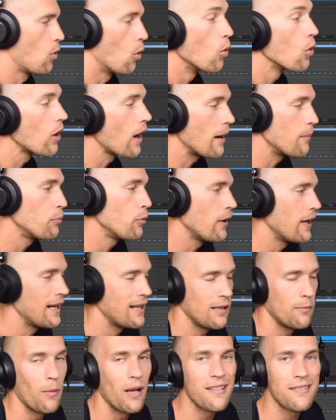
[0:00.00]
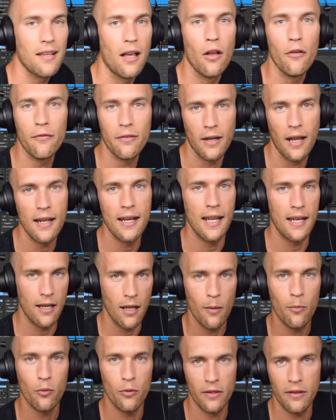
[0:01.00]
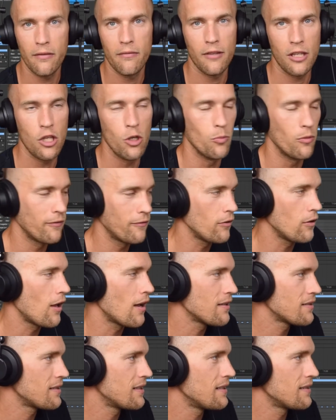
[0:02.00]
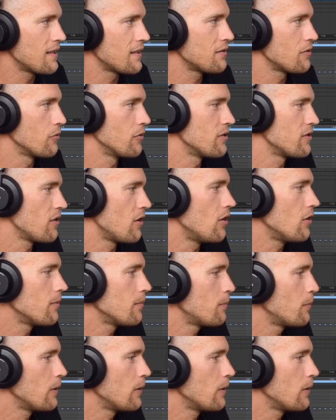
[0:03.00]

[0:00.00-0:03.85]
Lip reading: or I'd play it in myself and I'd end up with human velocities as a result.